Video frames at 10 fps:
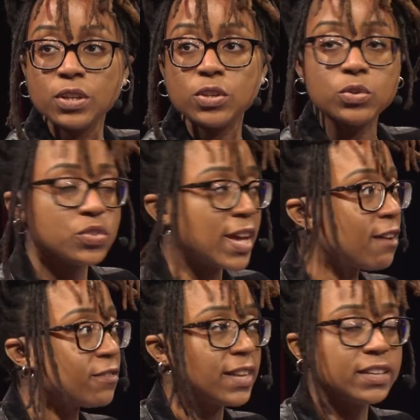You just
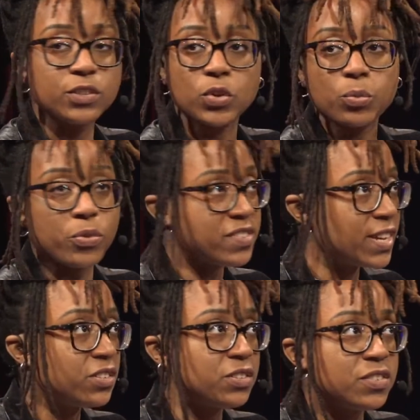have the press
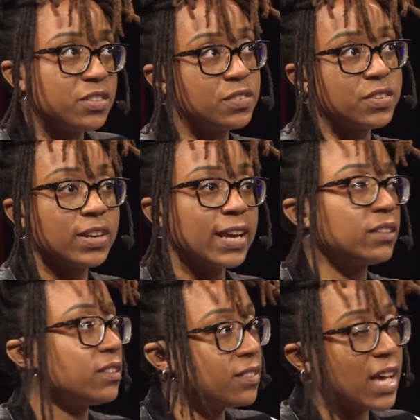agencies, and they're like,
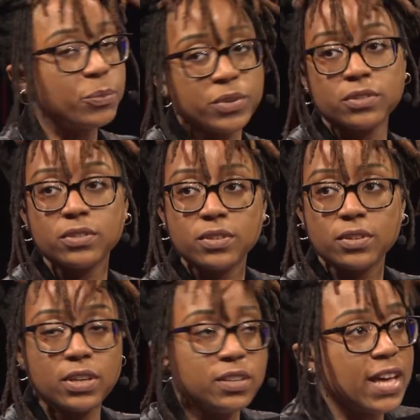this happened,
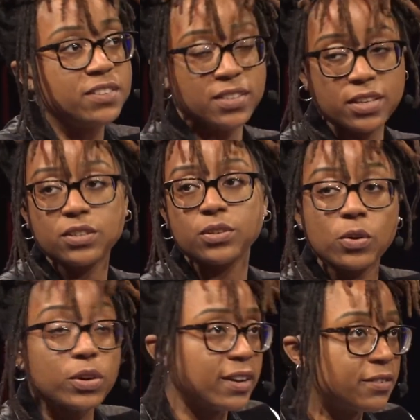and that's it,
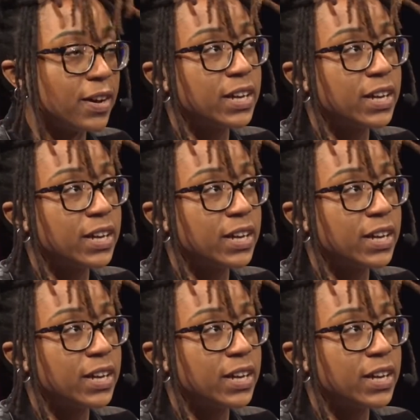okay, fine.